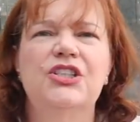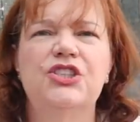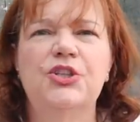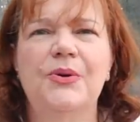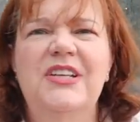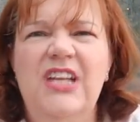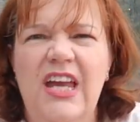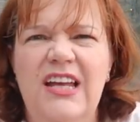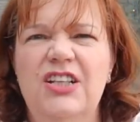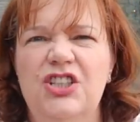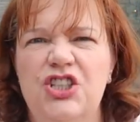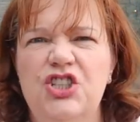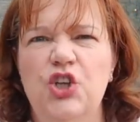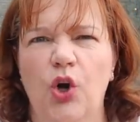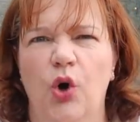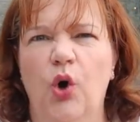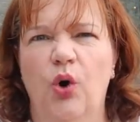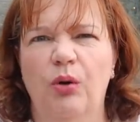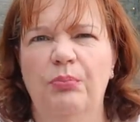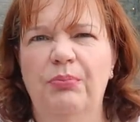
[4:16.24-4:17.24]
So it's
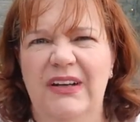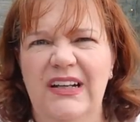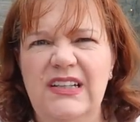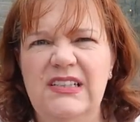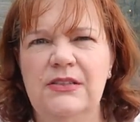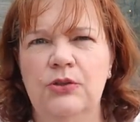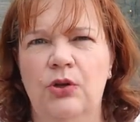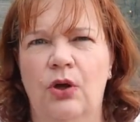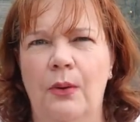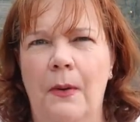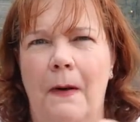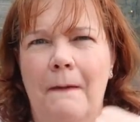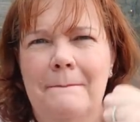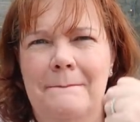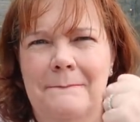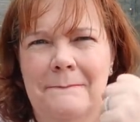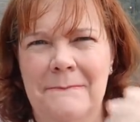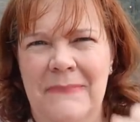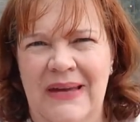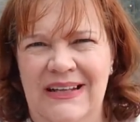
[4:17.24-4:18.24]
short, but it's not
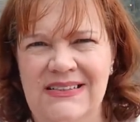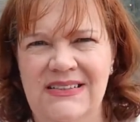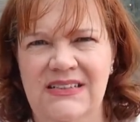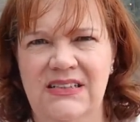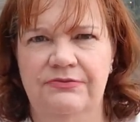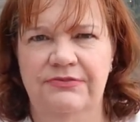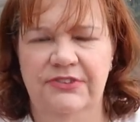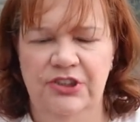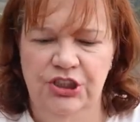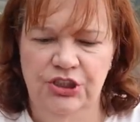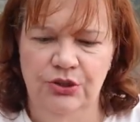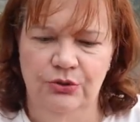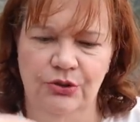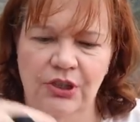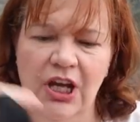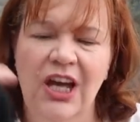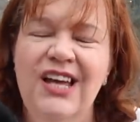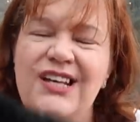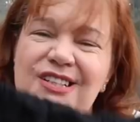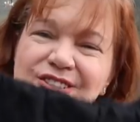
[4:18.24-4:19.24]
massively
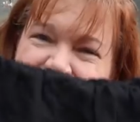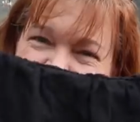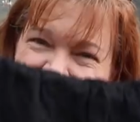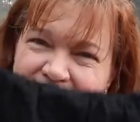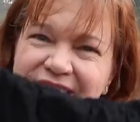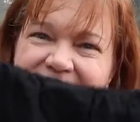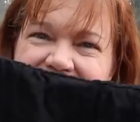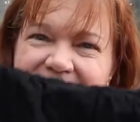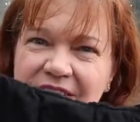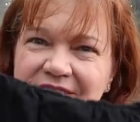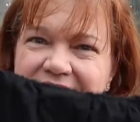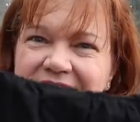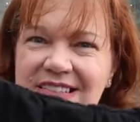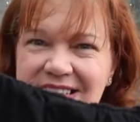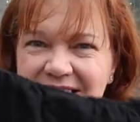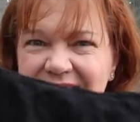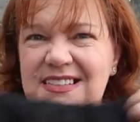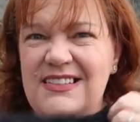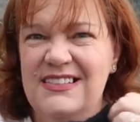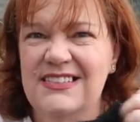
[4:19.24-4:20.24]
short. So the idea
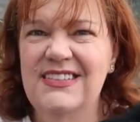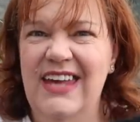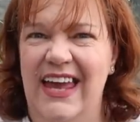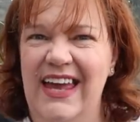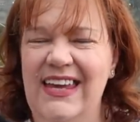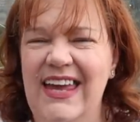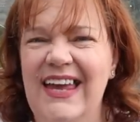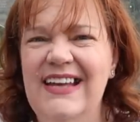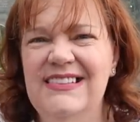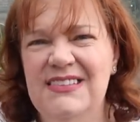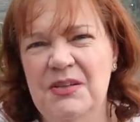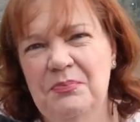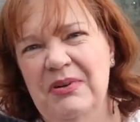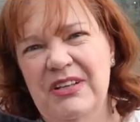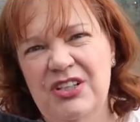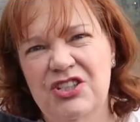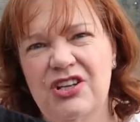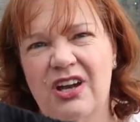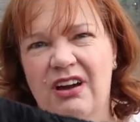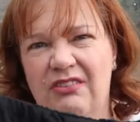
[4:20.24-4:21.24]
is, as I say, it's a
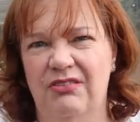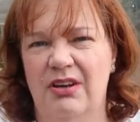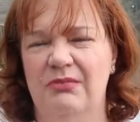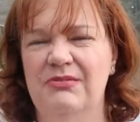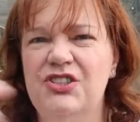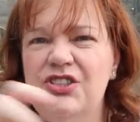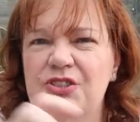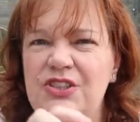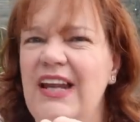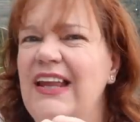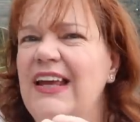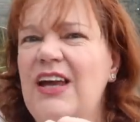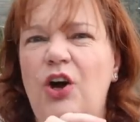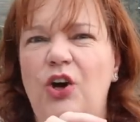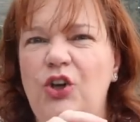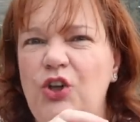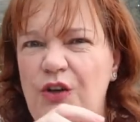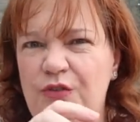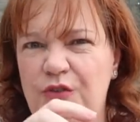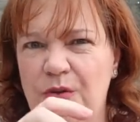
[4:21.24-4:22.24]
beach cover-up, sling it
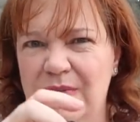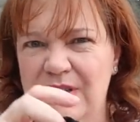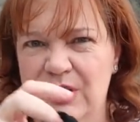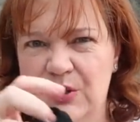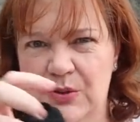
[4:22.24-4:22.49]
on over my